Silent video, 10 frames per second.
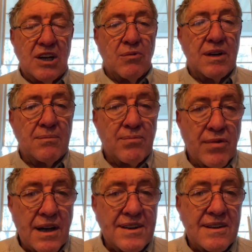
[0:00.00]
When a
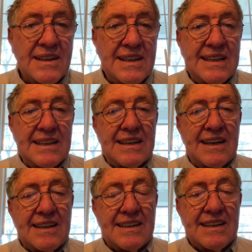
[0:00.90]
brother
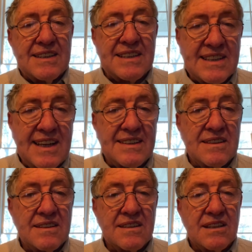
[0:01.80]
uh,
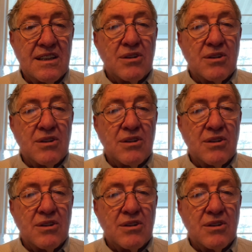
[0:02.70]
sins,